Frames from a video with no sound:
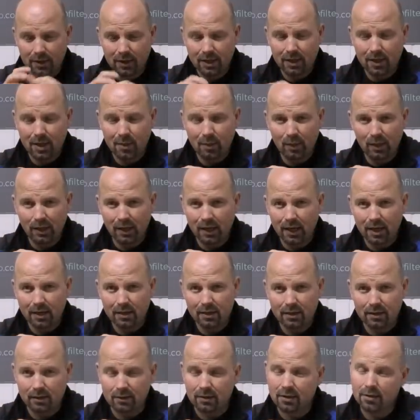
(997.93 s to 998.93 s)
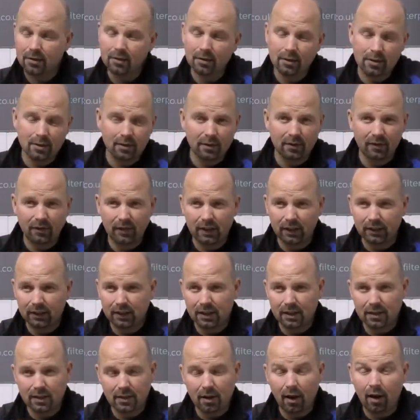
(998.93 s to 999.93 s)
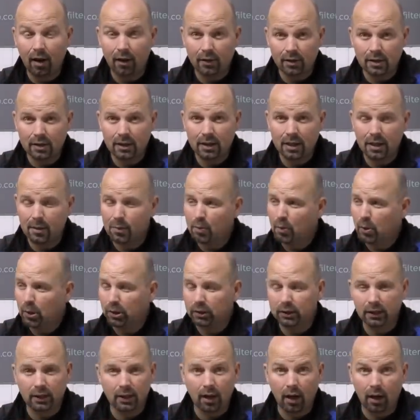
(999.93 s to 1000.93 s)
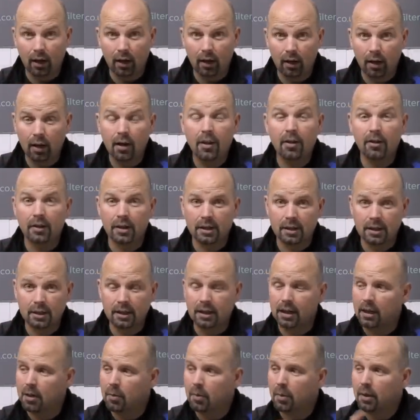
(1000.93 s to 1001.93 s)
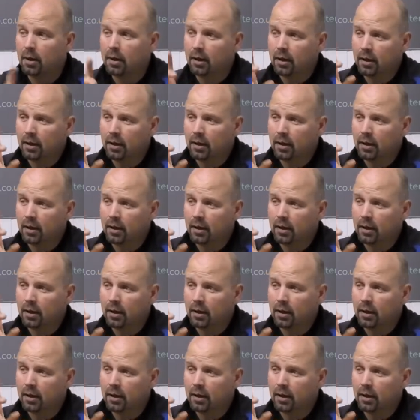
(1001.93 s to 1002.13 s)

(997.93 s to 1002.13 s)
APS and Sun filters are the same, but they are the same.